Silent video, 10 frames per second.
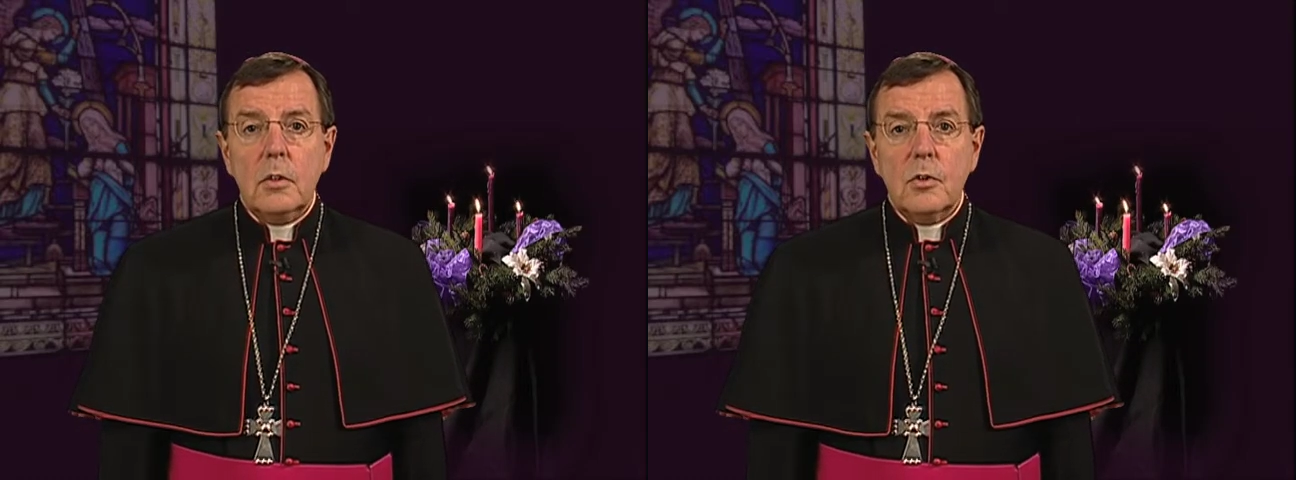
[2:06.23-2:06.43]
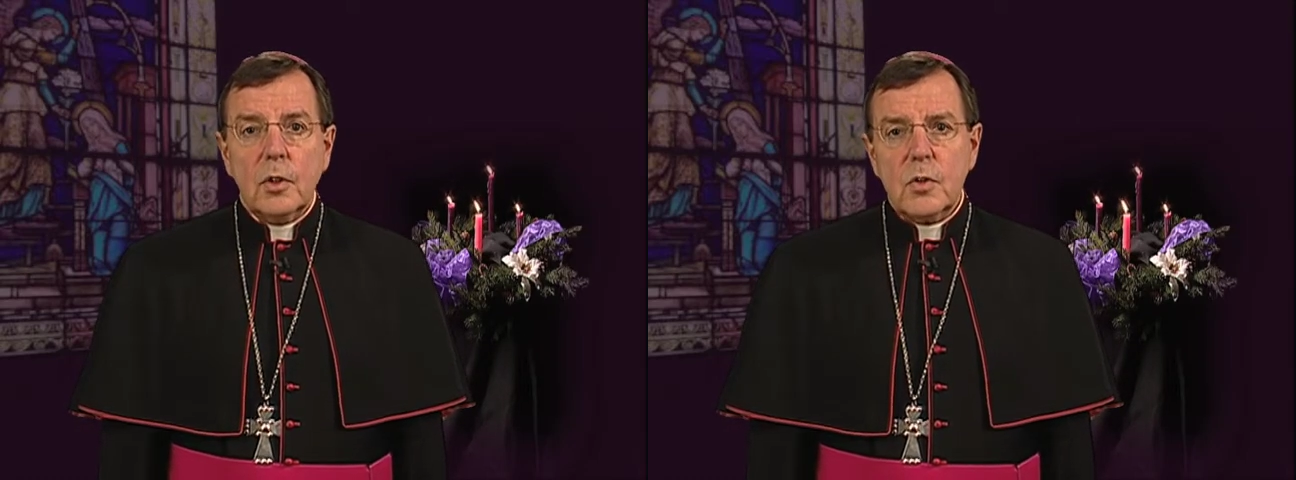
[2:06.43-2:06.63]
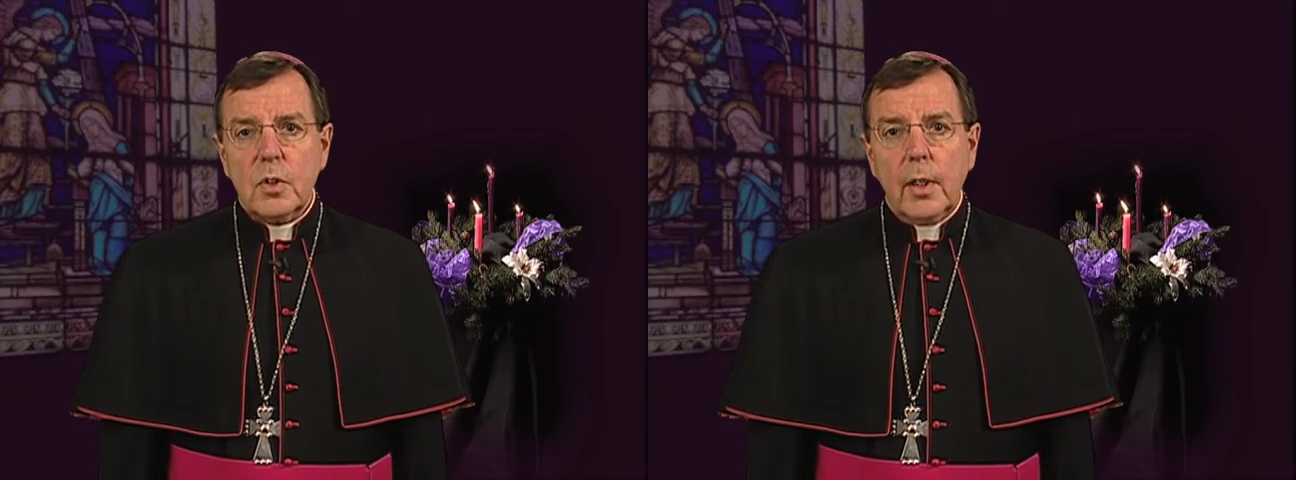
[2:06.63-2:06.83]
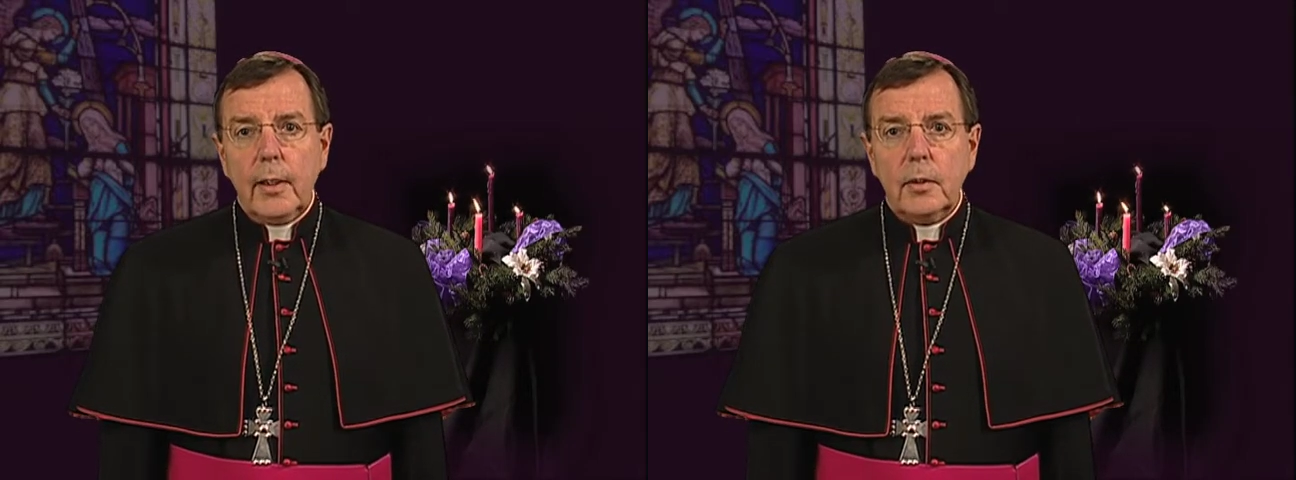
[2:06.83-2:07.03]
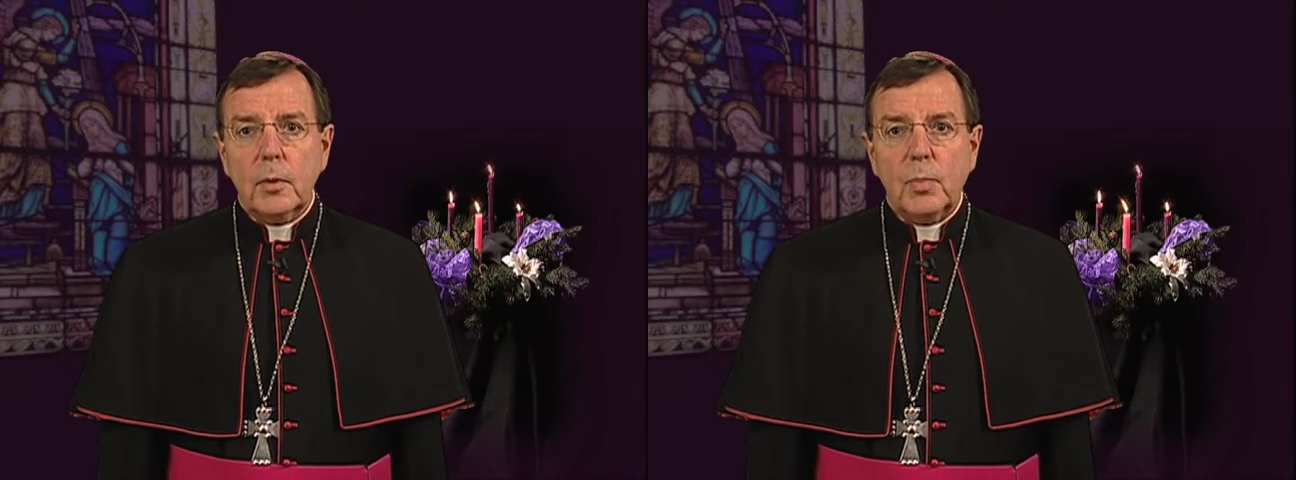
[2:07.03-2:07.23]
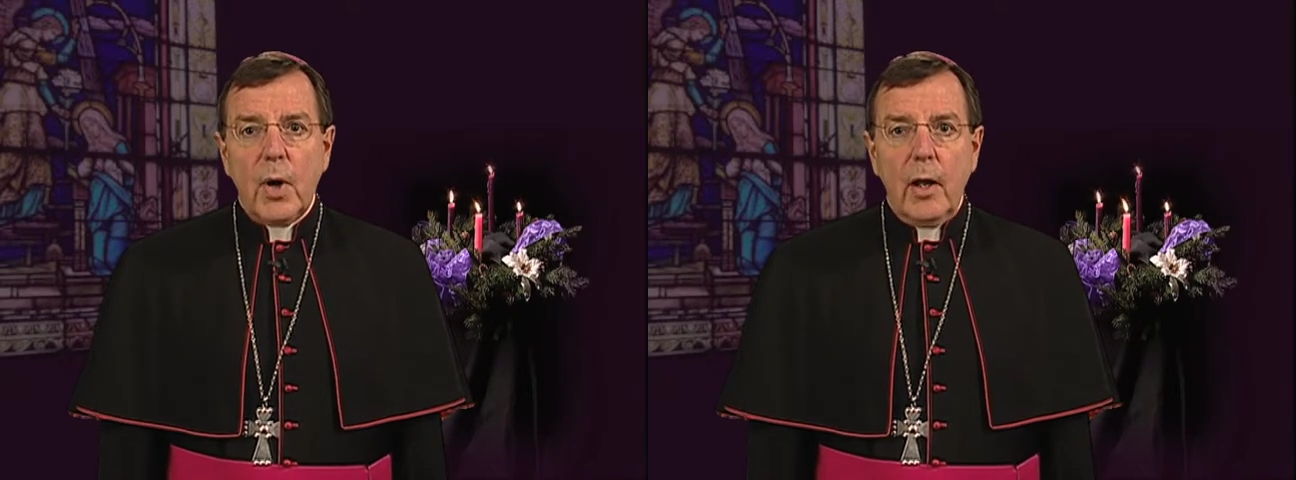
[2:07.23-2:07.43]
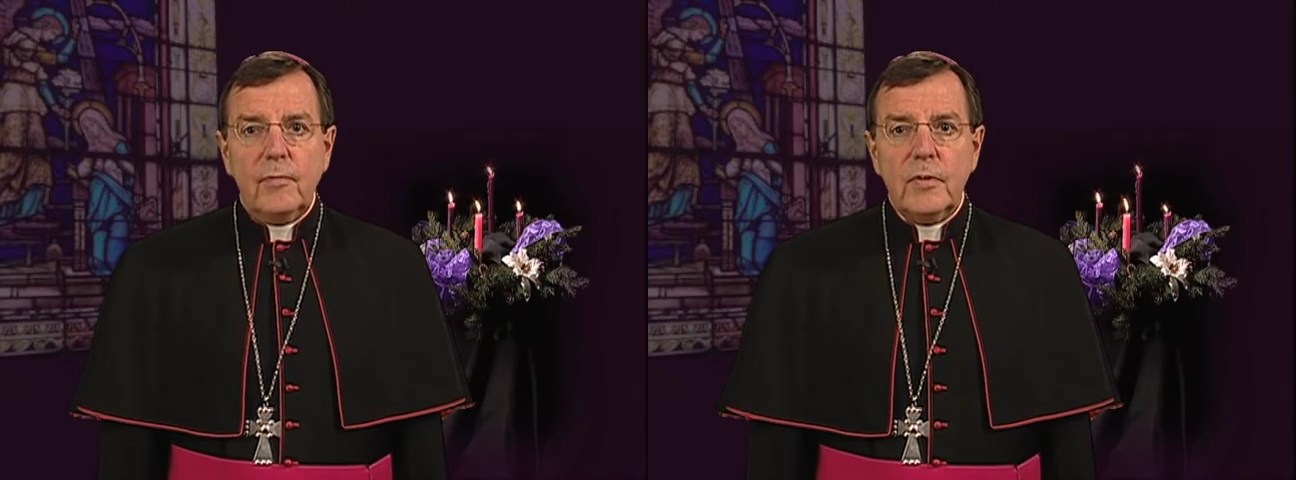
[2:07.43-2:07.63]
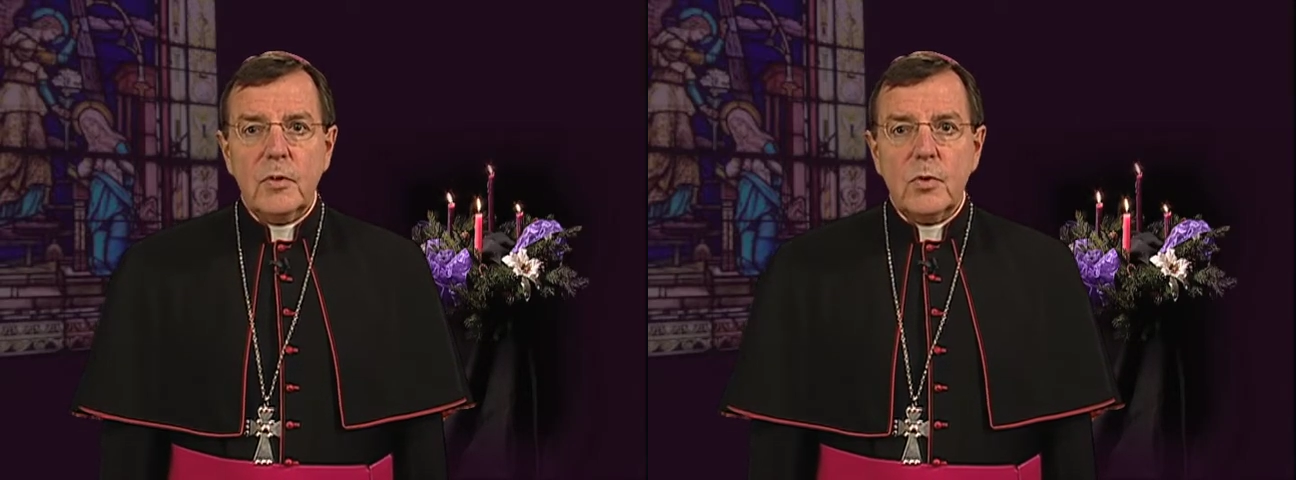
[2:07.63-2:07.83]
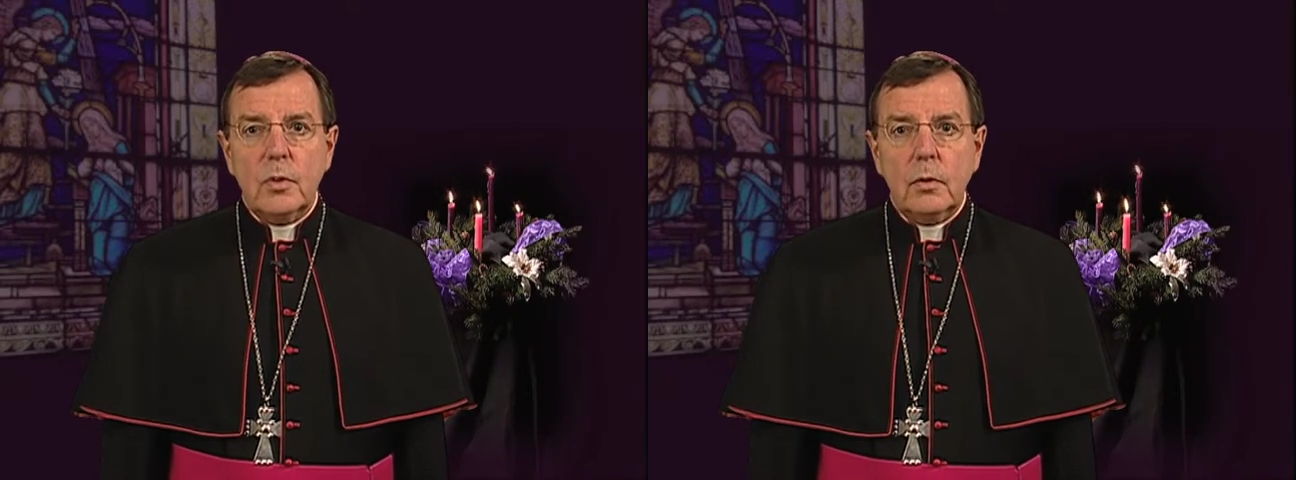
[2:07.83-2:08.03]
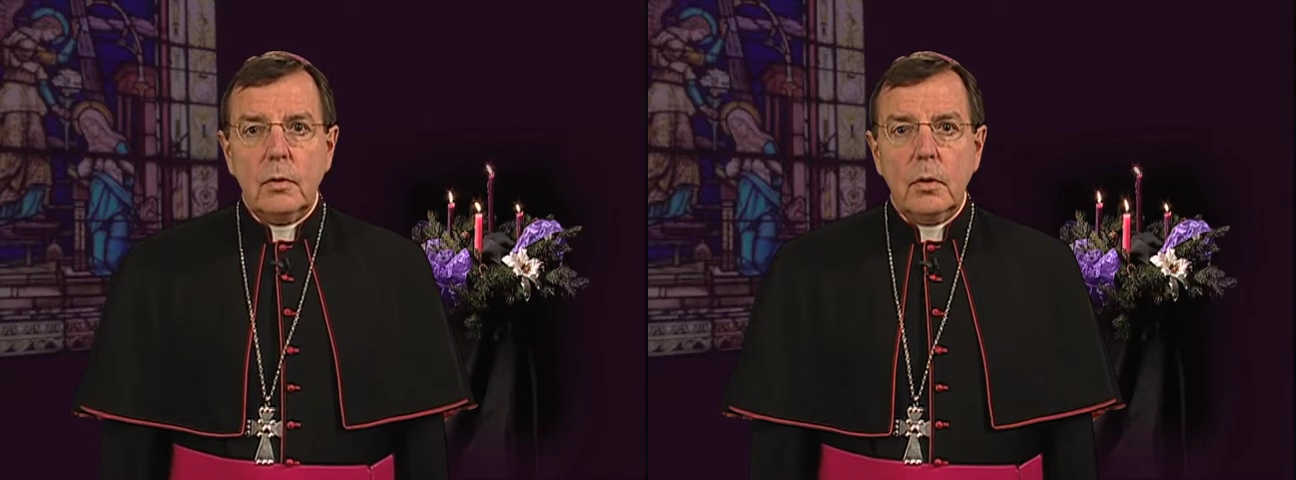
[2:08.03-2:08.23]
Just like the prophets
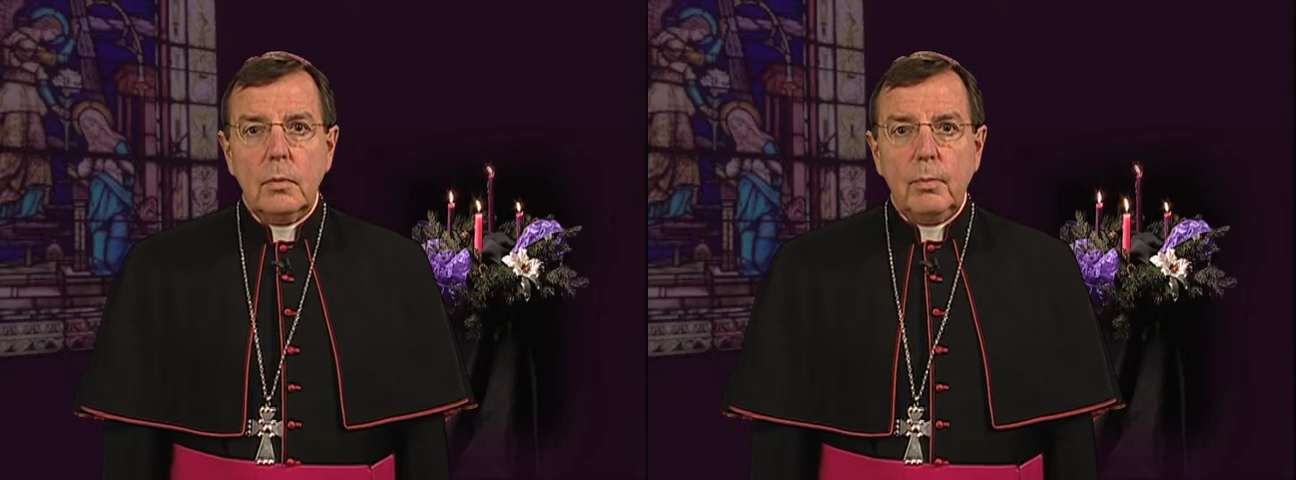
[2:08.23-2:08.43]
and